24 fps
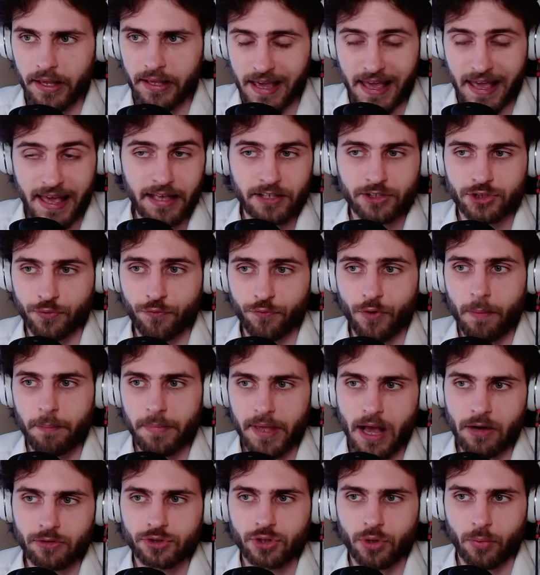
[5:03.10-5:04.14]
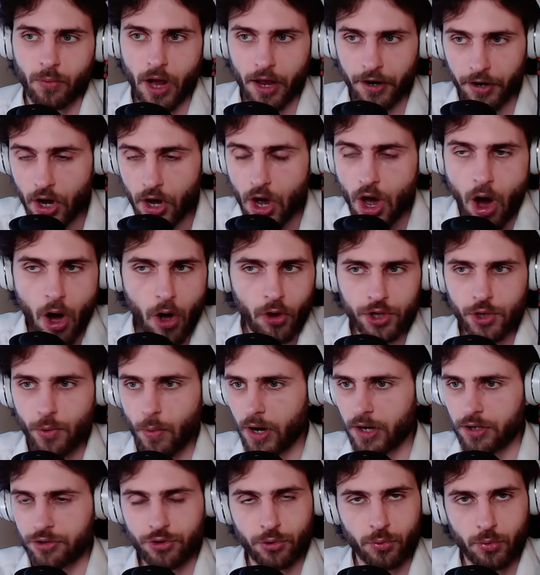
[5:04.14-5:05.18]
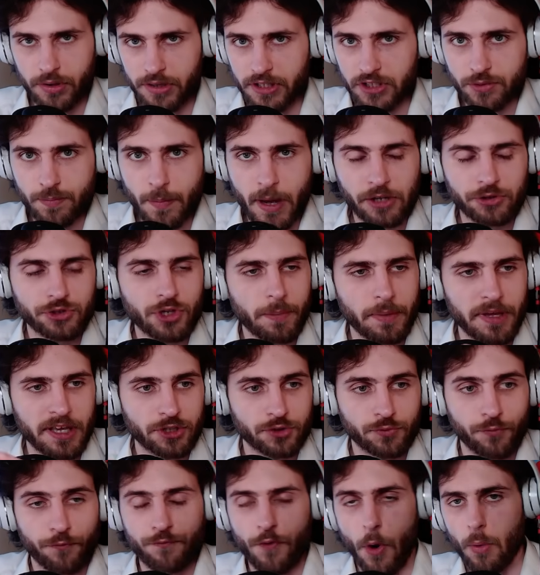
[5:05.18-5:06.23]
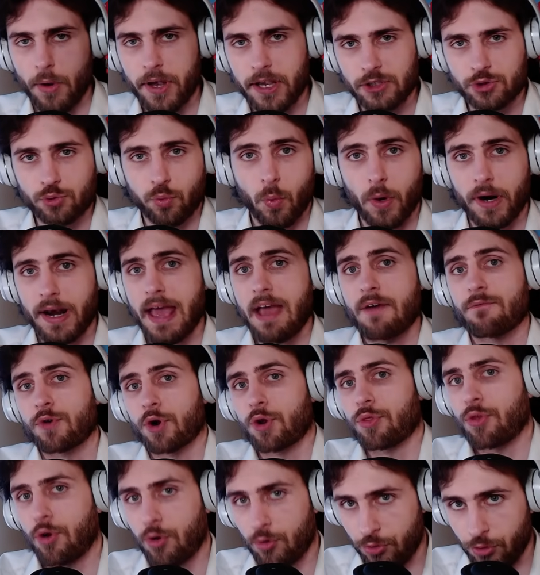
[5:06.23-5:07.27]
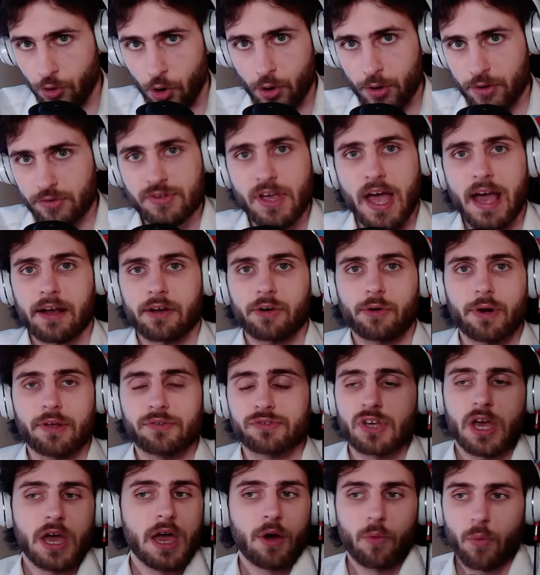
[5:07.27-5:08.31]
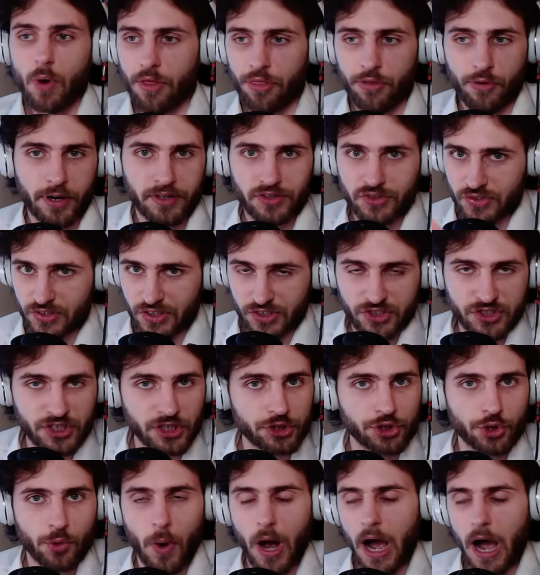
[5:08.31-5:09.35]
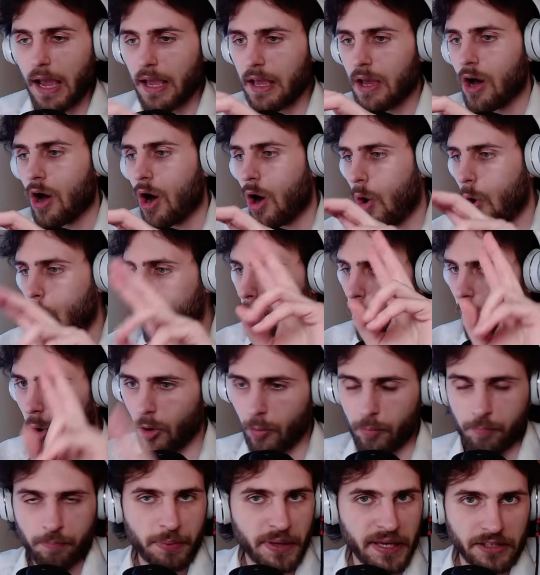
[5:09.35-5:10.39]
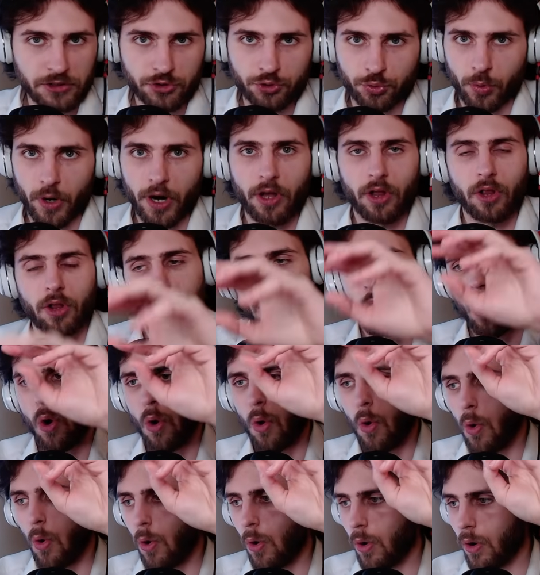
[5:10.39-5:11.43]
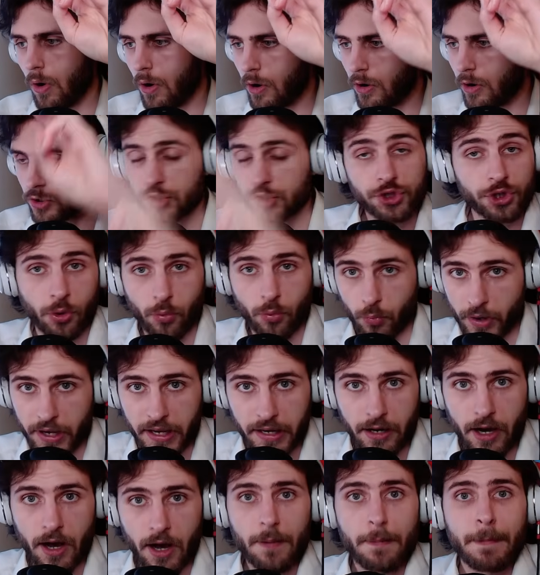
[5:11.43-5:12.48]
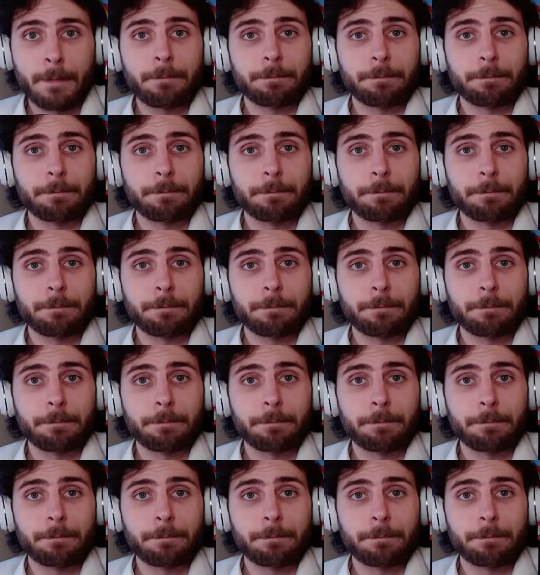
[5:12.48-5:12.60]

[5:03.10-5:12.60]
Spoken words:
hits from Meowscarada. All you want to do in this matchup is focus whatever their third attacker is, whether it's Decidueye or Beedrill or Serena.